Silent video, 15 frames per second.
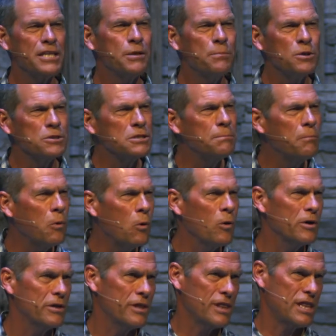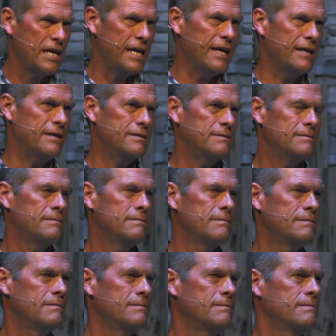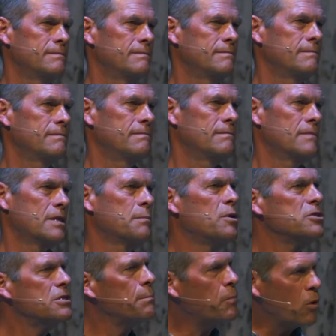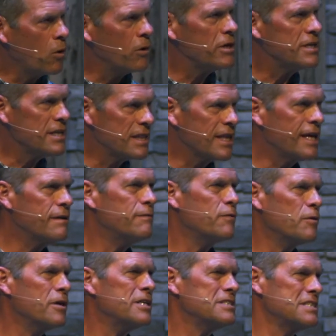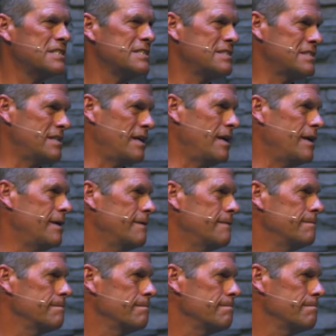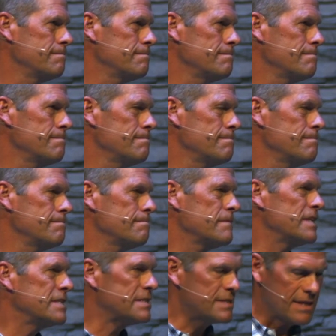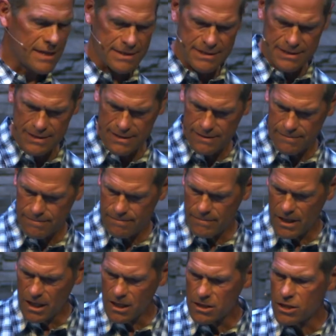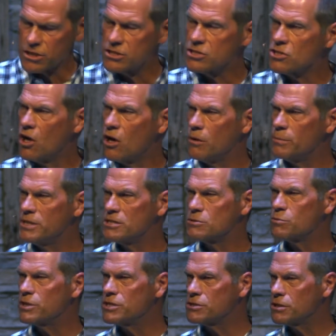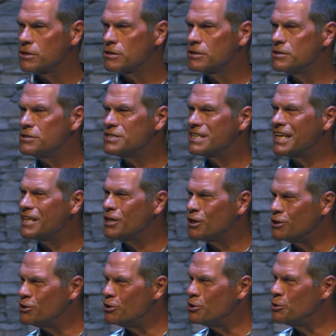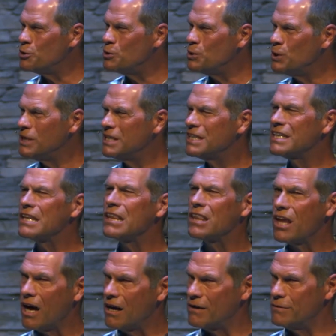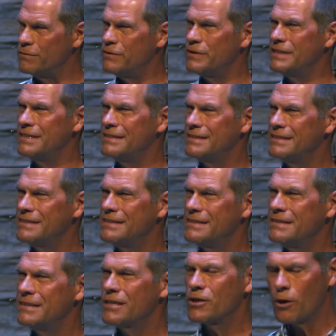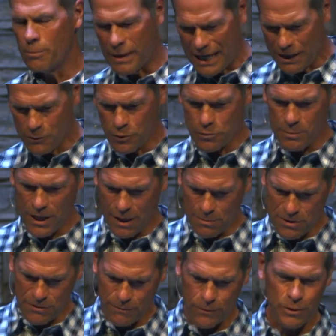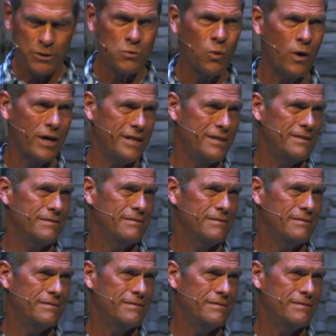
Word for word: the most important thing, the most important thing for us to see is this. The psalmist returns in a new love. Go back with me up to verse one,